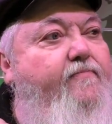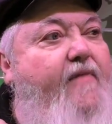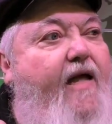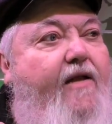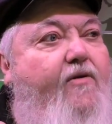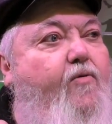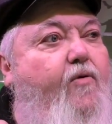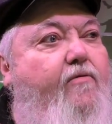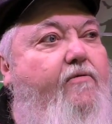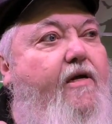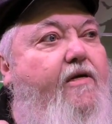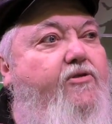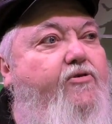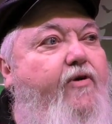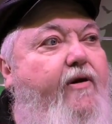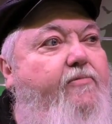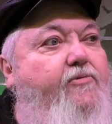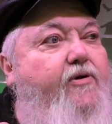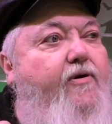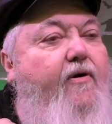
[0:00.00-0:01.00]
I'd quote that
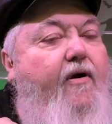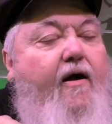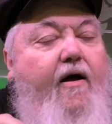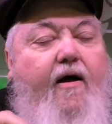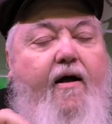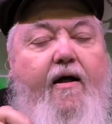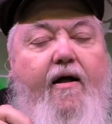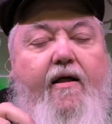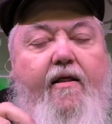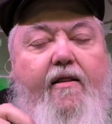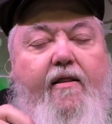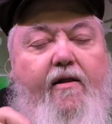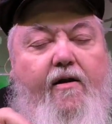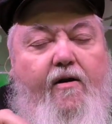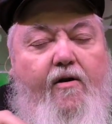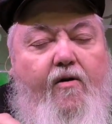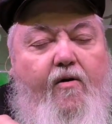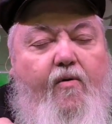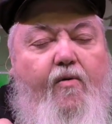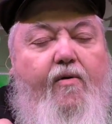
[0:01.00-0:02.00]
scripture. The
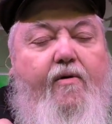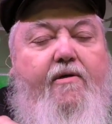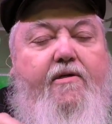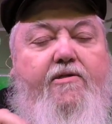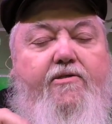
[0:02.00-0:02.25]
Lord